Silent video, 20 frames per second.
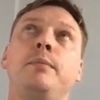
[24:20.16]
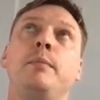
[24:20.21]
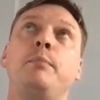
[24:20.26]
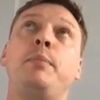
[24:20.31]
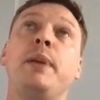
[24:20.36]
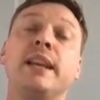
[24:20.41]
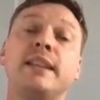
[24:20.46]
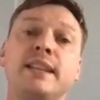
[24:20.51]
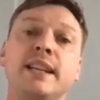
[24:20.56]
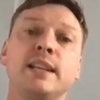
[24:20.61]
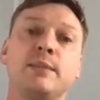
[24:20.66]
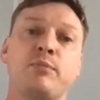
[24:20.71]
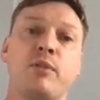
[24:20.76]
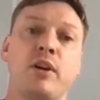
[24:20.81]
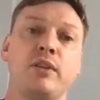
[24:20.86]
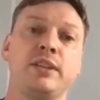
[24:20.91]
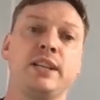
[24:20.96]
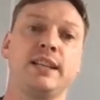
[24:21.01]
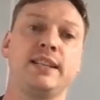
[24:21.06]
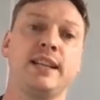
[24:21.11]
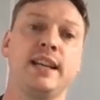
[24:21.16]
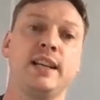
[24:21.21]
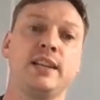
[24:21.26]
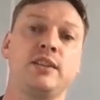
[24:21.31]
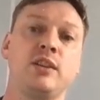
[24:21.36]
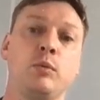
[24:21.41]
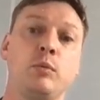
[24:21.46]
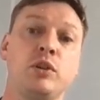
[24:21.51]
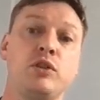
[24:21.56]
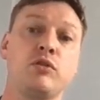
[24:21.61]
business processes
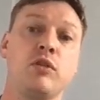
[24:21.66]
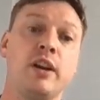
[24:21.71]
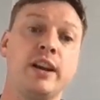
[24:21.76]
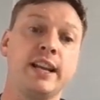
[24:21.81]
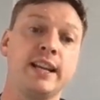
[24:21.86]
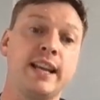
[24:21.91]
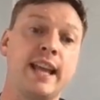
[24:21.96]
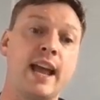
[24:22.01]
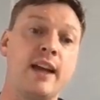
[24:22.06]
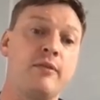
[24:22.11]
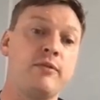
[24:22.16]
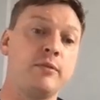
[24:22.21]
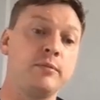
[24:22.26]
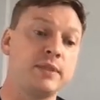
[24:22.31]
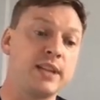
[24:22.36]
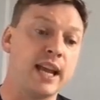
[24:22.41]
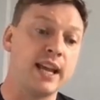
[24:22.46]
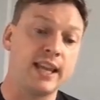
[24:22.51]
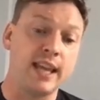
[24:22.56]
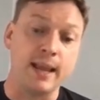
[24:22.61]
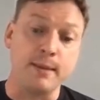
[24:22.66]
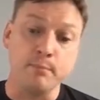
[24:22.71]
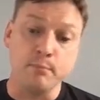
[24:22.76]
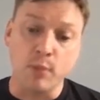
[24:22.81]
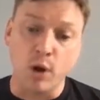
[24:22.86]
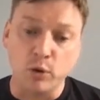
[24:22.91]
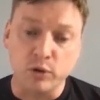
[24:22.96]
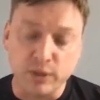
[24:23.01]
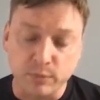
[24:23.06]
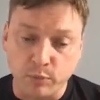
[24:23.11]
that we're trying to get from taking
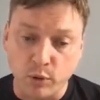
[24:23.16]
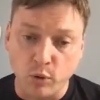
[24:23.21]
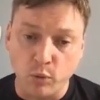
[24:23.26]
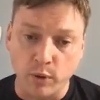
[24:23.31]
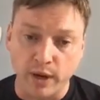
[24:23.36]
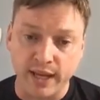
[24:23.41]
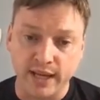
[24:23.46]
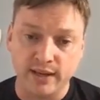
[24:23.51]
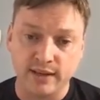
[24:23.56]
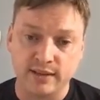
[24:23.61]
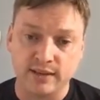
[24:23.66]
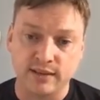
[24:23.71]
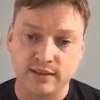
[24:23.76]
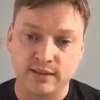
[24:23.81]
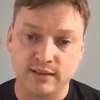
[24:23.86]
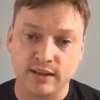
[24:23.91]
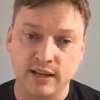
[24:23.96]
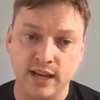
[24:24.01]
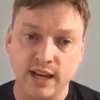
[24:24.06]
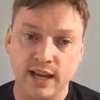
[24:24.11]
multiple weeks